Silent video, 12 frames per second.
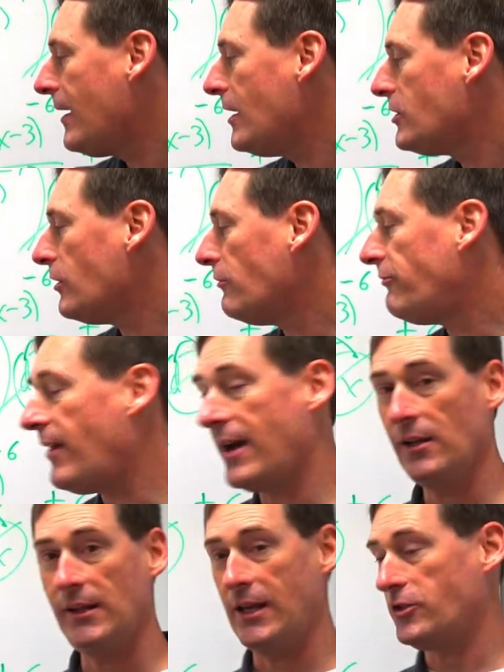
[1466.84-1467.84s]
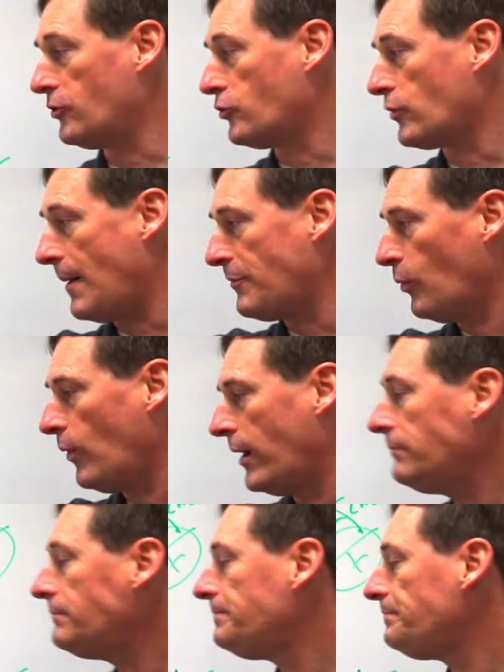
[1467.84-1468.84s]
So final answer, drop the
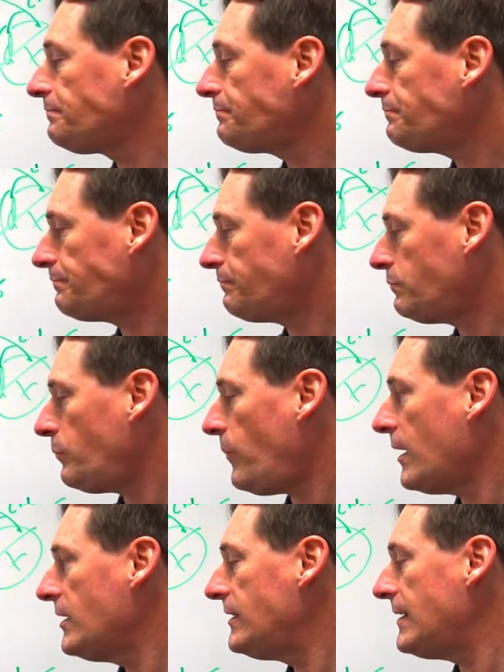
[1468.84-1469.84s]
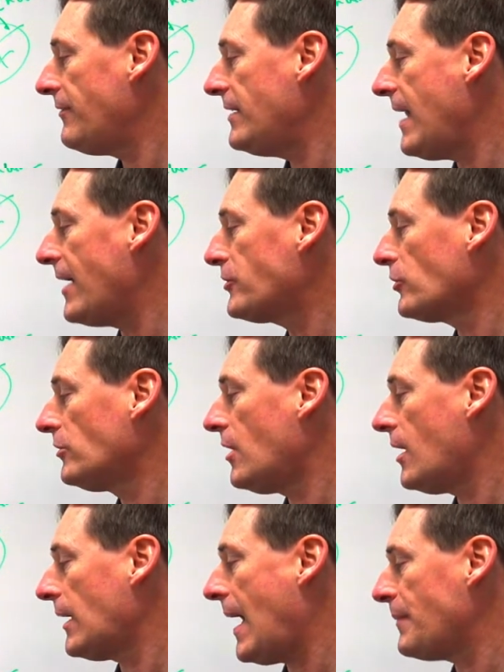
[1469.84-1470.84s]
1. 7 natural
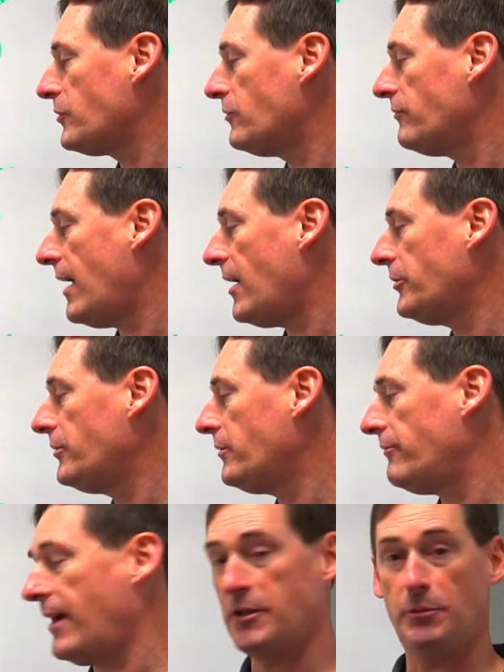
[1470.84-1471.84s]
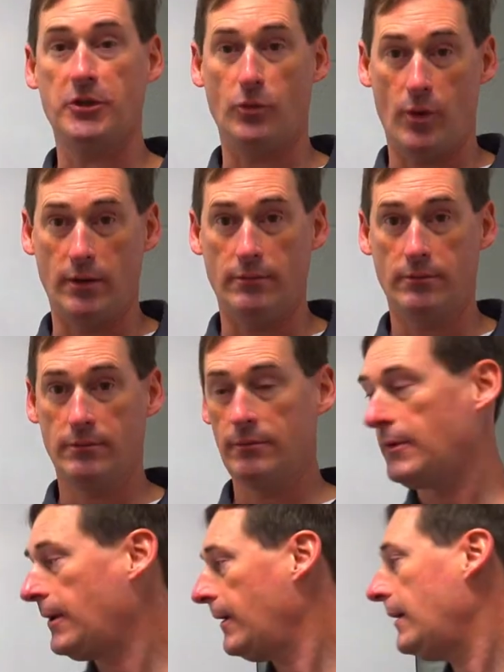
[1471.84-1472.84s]
log absolute value of x plus 1.
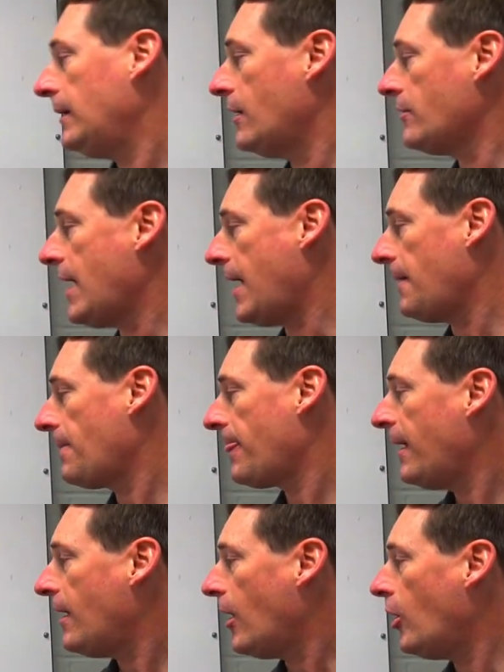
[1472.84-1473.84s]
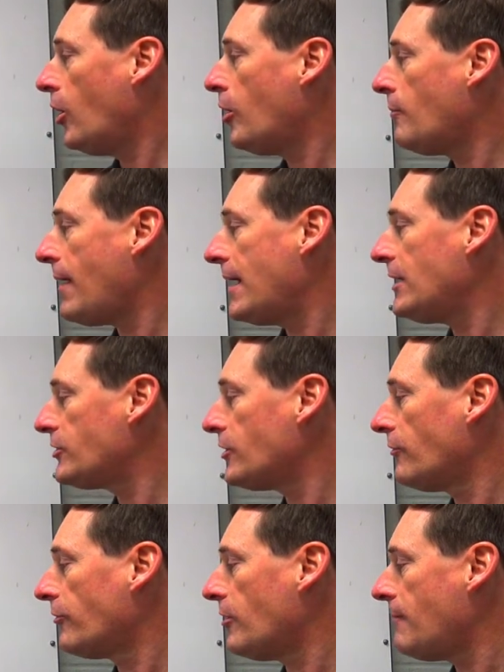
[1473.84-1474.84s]
Okay. Oh, minus
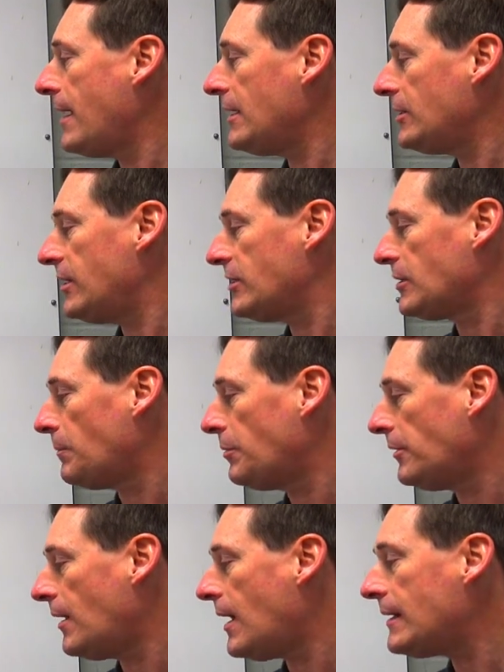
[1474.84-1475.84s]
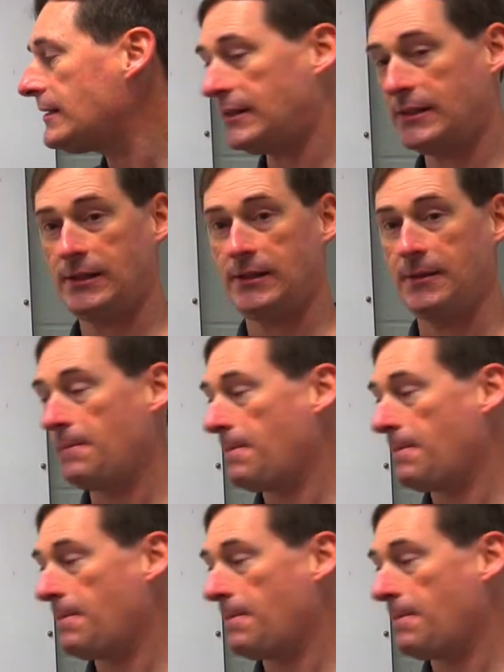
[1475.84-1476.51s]
over a minus is a plus.